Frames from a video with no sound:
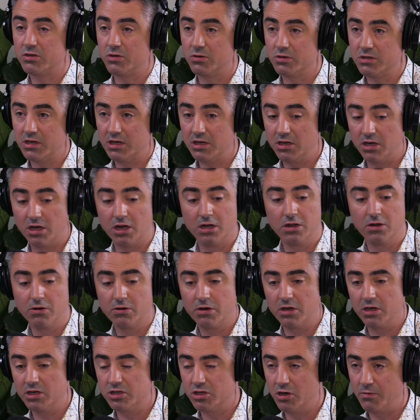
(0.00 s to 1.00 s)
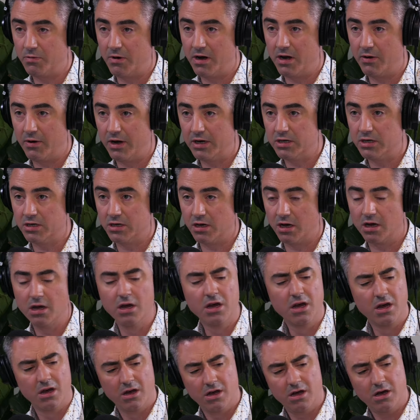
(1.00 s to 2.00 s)
Because also you can look at your superannuation and
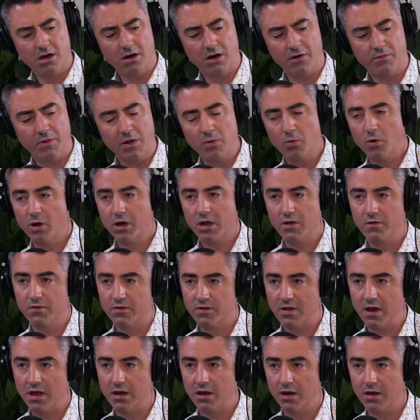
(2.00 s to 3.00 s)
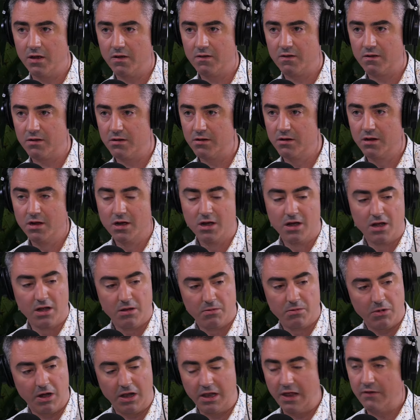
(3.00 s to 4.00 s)
go, oh, I've been working for 10 years and
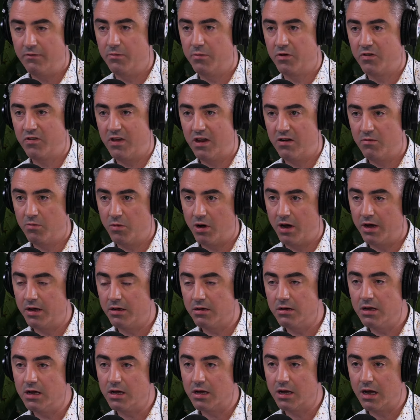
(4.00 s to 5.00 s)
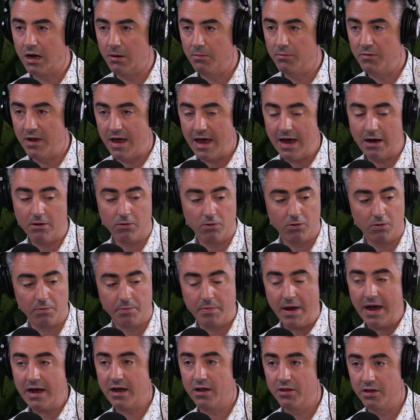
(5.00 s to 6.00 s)
11% of my income now
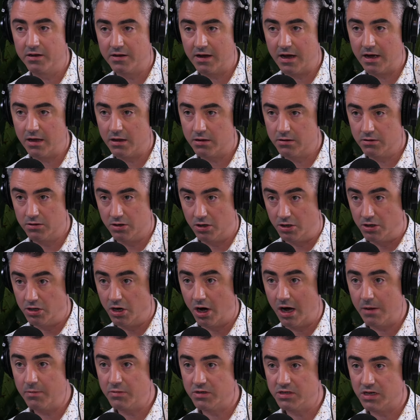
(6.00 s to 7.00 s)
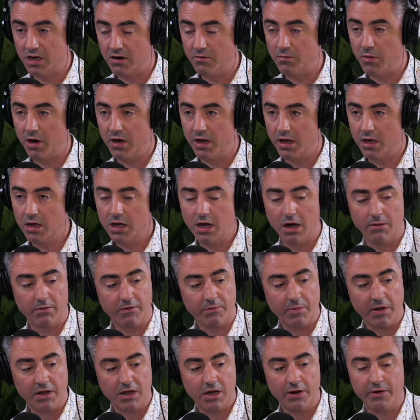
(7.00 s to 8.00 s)
or back in the day, you know, 9% of my
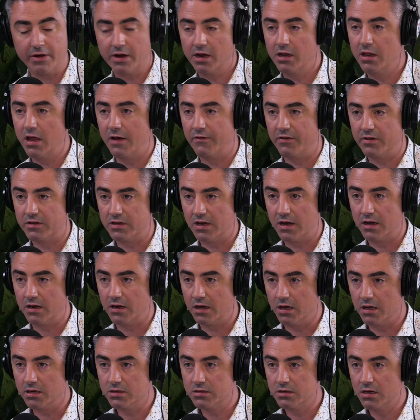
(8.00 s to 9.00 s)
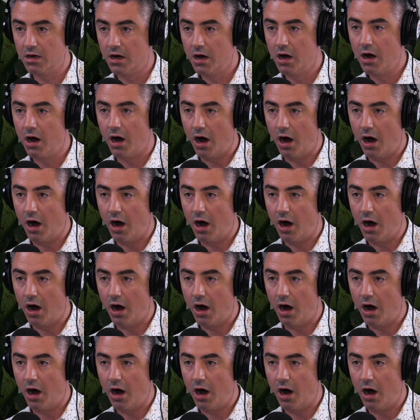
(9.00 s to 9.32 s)
income has been going in there for 10 years.